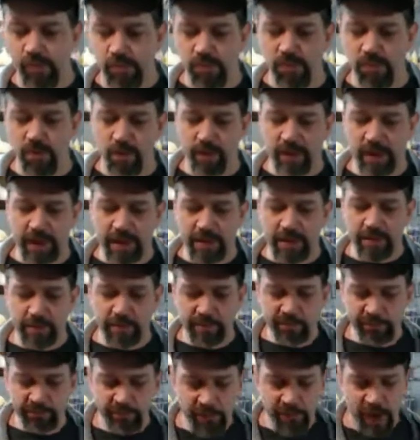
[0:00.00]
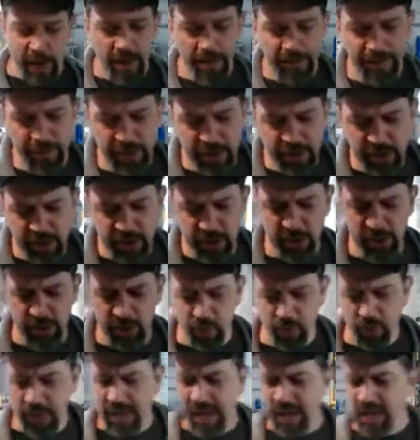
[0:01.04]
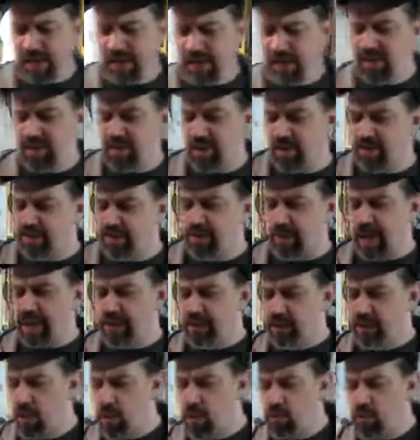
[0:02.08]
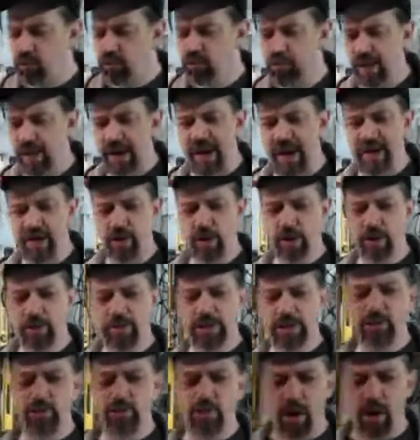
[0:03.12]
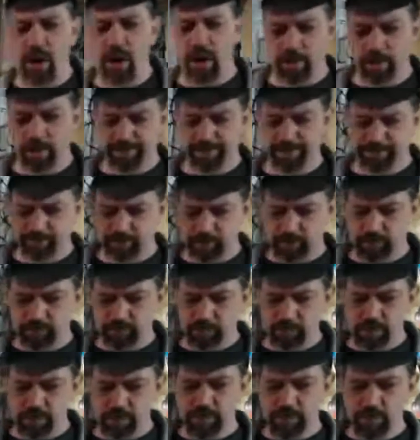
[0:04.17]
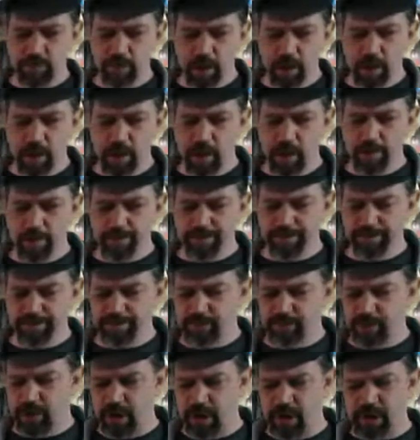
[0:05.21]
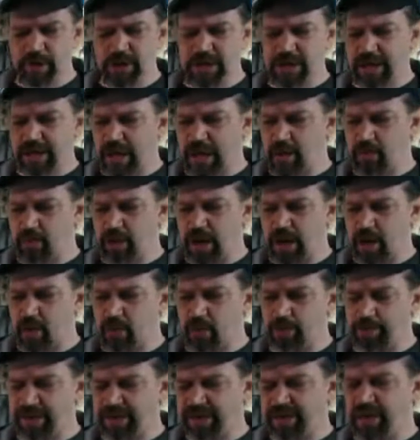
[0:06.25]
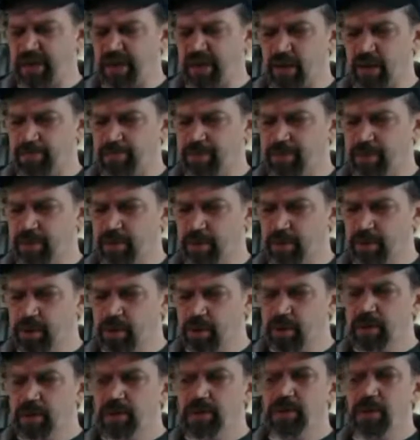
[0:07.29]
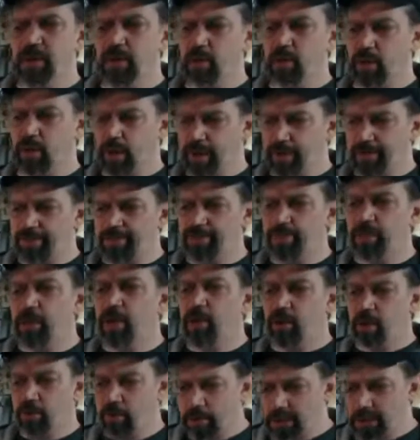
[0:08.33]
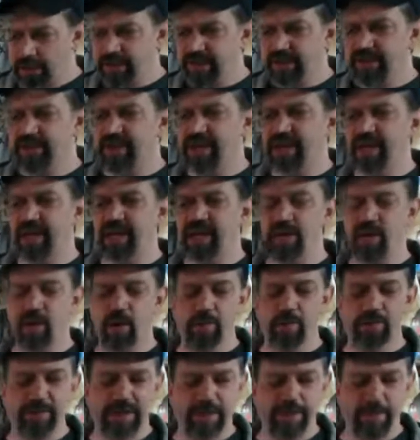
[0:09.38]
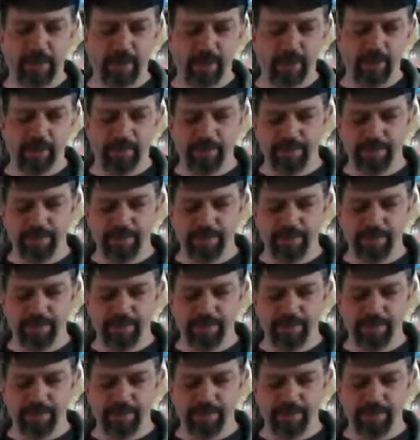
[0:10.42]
Okay. I'm pretty sure that we got these at Lowe's, but I could be wrong. Carly and I were out picking up. You know what? We did get it at Home Depot.